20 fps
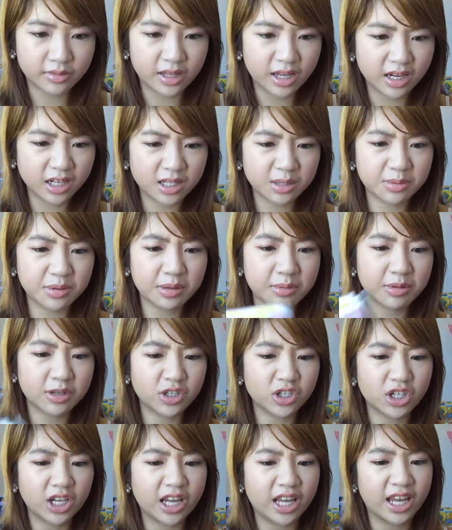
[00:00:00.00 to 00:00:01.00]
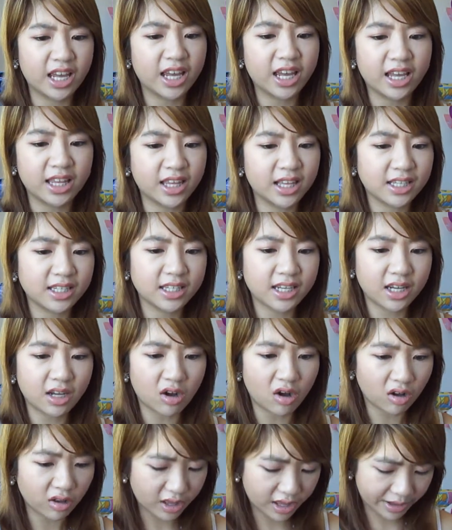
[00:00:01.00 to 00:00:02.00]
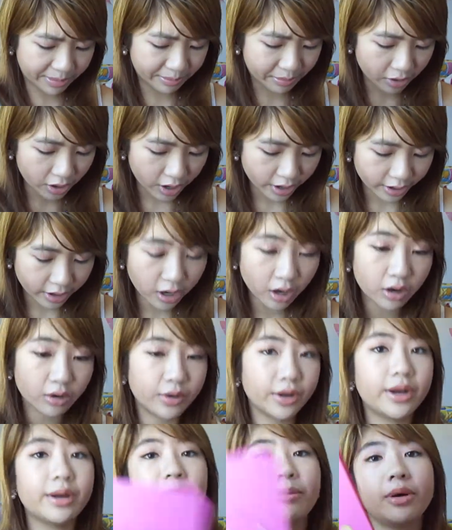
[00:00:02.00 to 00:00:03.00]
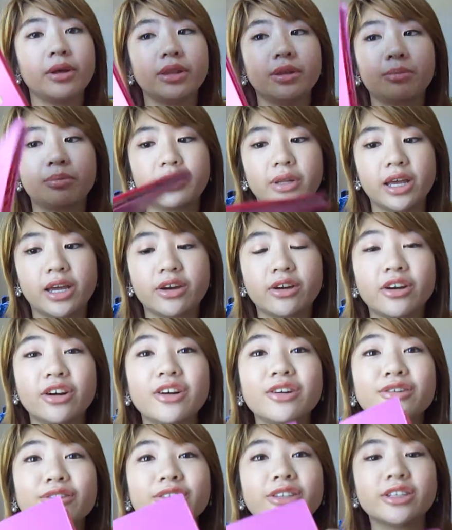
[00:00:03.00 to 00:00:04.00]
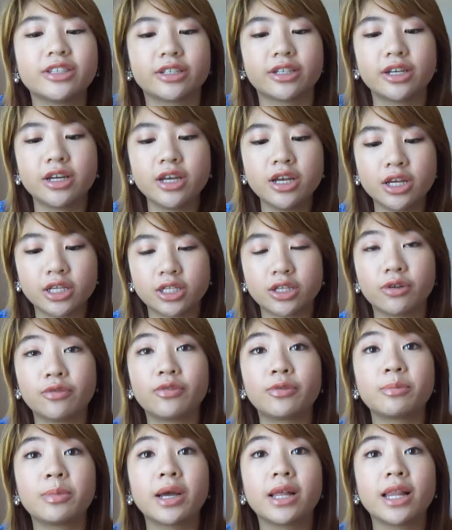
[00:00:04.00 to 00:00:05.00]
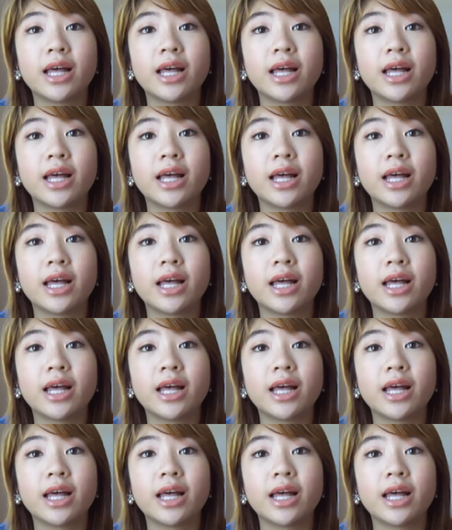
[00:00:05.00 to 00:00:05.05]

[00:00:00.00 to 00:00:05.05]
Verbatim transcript: that is pretty much like it. That's like all I bought. Oh, and I bought the planner. Oh, look. So for my